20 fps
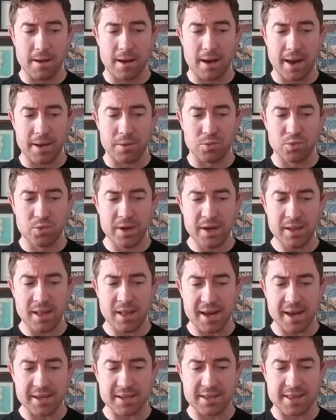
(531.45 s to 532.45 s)

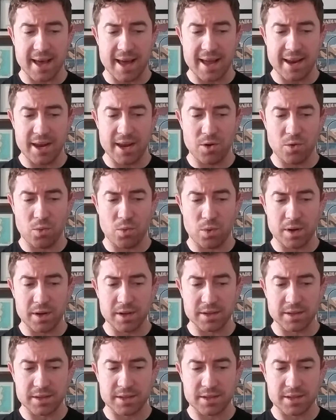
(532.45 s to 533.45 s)
realized that it
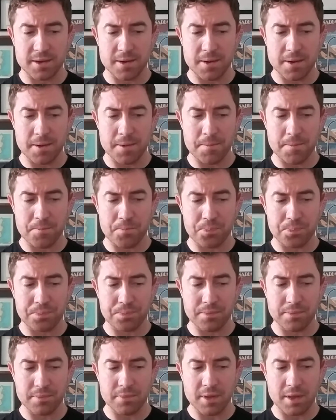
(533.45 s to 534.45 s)
was
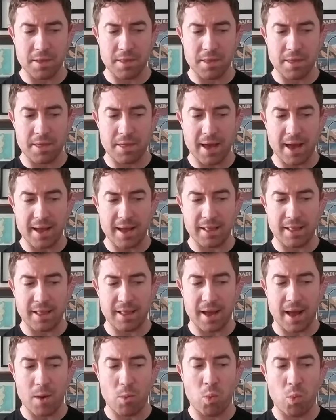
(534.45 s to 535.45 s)

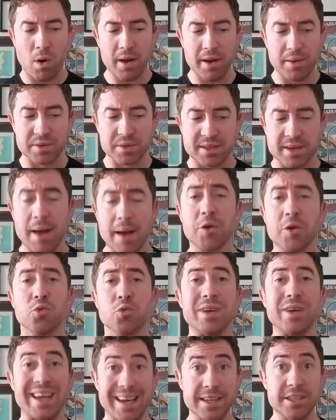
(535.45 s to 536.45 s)
time to
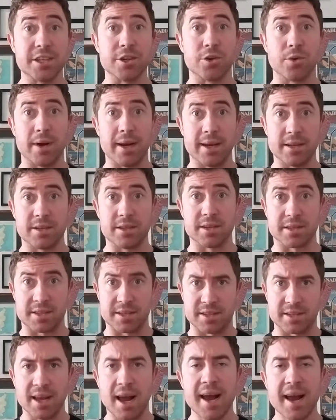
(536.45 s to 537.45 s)
reintegrate into
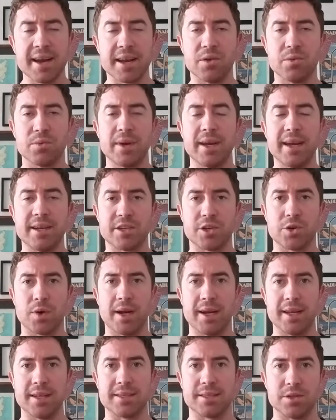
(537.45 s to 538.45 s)
society,
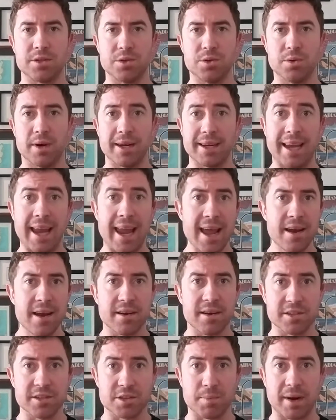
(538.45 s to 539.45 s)
reintegrate into
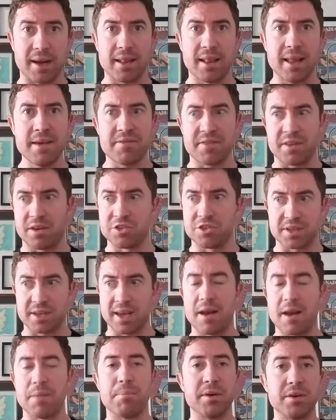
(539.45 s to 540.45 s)
Canada, into my life there, and just
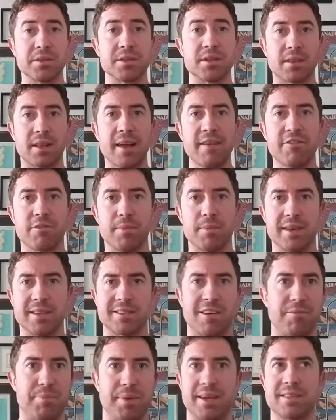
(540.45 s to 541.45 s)
of build a life for
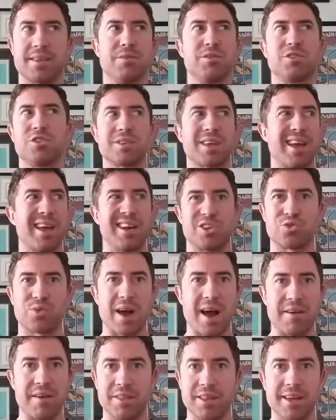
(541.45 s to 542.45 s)
myself, because I was just kind of
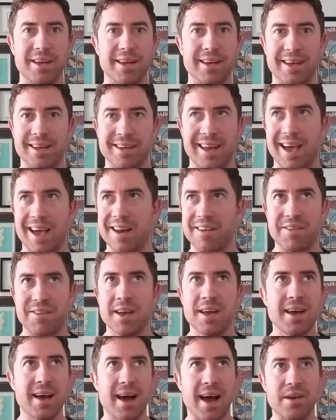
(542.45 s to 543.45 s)
traveling and kind of,
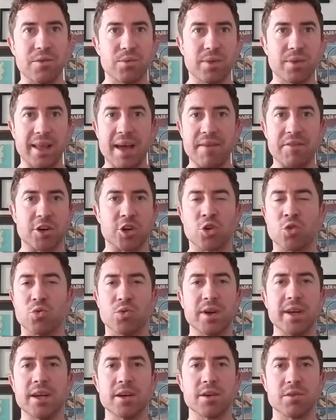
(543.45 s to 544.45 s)
I didn't really have a
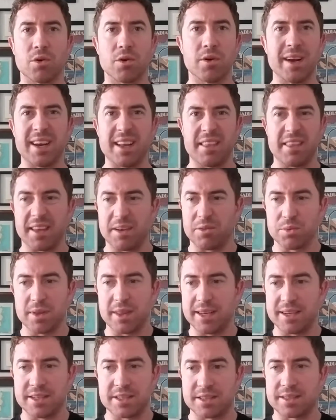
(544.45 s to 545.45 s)
career or anything
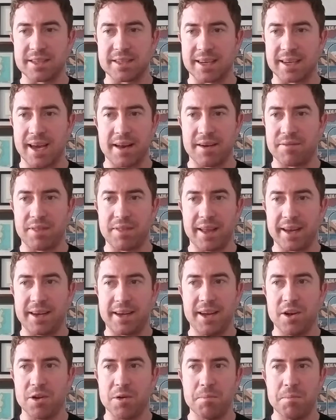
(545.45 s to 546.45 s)
really to kind of, like,
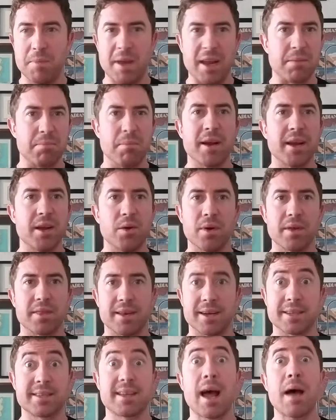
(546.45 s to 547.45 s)
you know, make money with
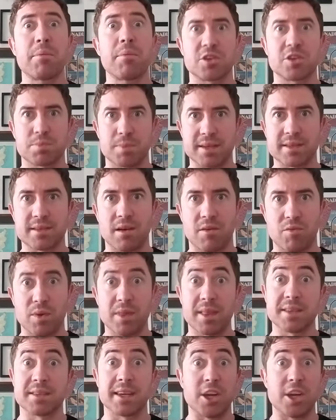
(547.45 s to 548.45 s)
and establish myself
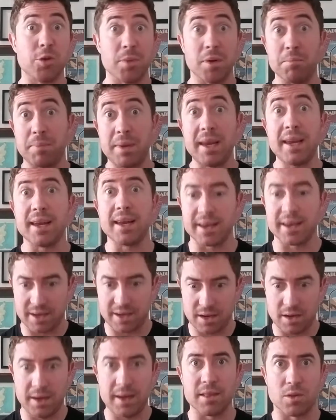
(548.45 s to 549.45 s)
with as a human being
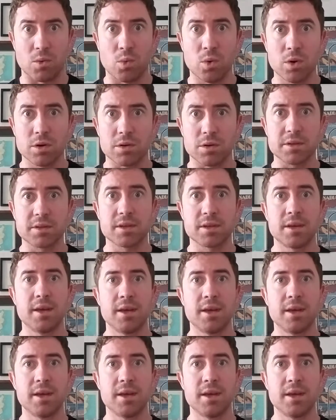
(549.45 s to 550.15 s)
in the world.